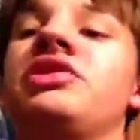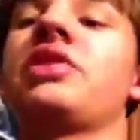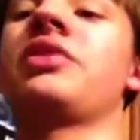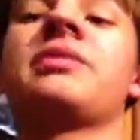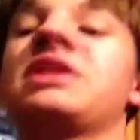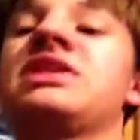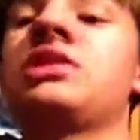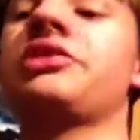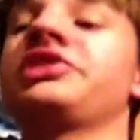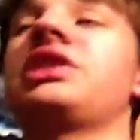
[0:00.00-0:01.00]
ago. That makes
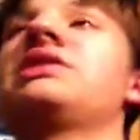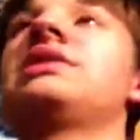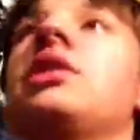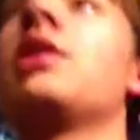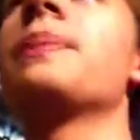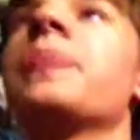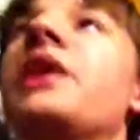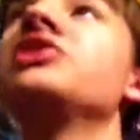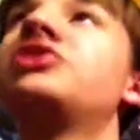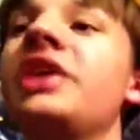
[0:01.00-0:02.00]
no sense.
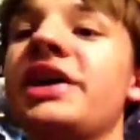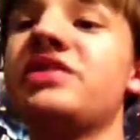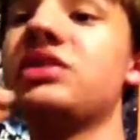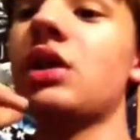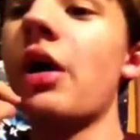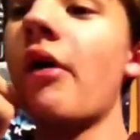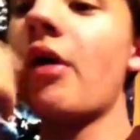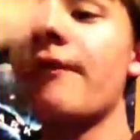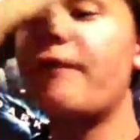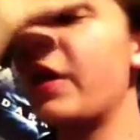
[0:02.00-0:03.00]
So yes,
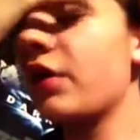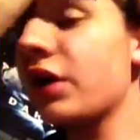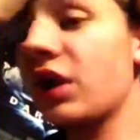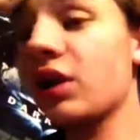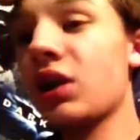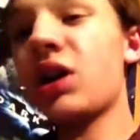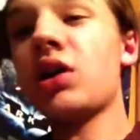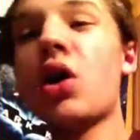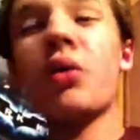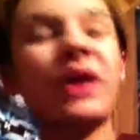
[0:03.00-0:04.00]
very
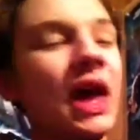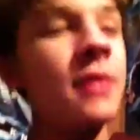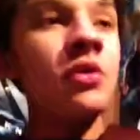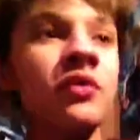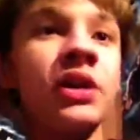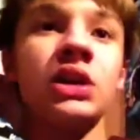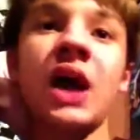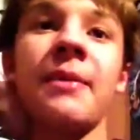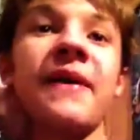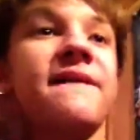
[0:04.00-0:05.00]
okay movie.
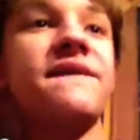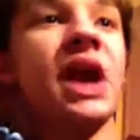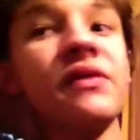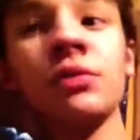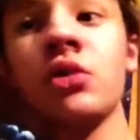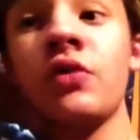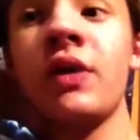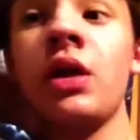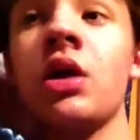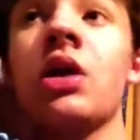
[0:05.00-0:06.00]
Not my favorite
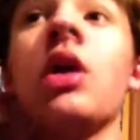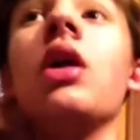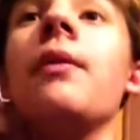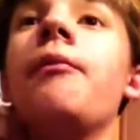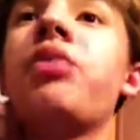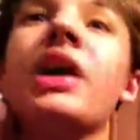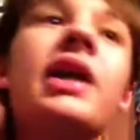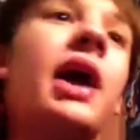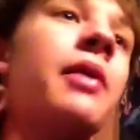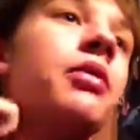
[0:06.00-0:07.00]
movie,
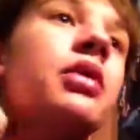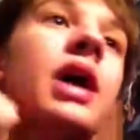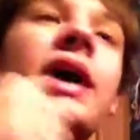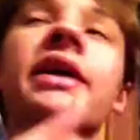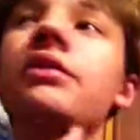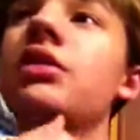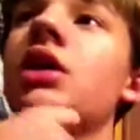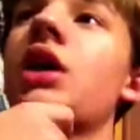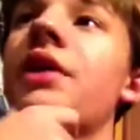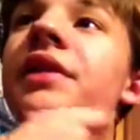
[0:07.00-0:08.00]
but I
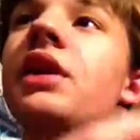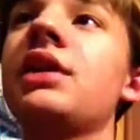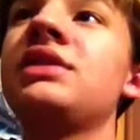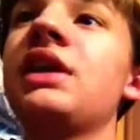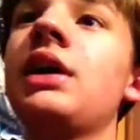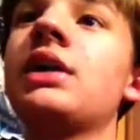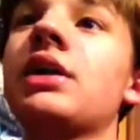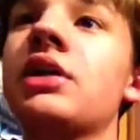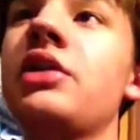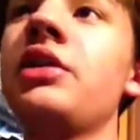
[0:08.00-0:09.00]
think it
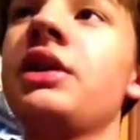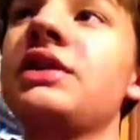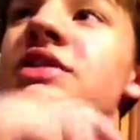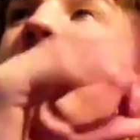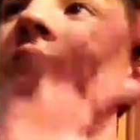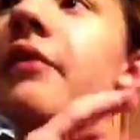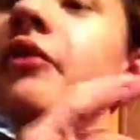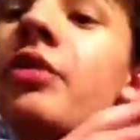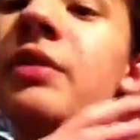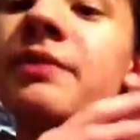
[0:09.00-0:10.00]
did good. It just had a
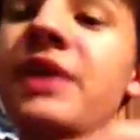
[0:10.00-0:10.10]
little bit of